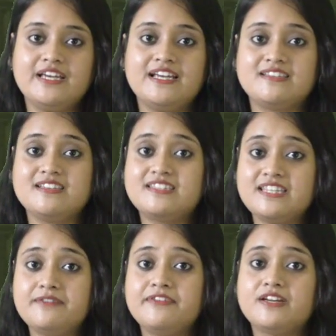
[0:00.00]
is in
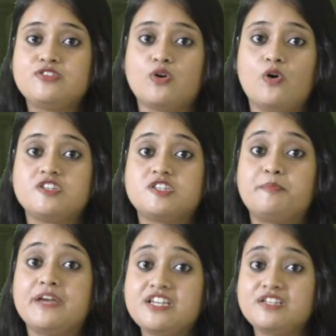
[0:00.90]
severe drought,
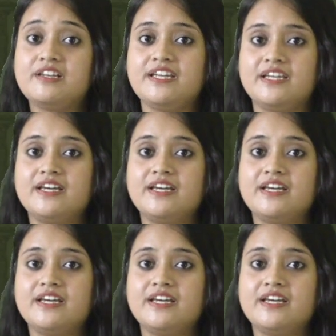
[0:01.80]
especially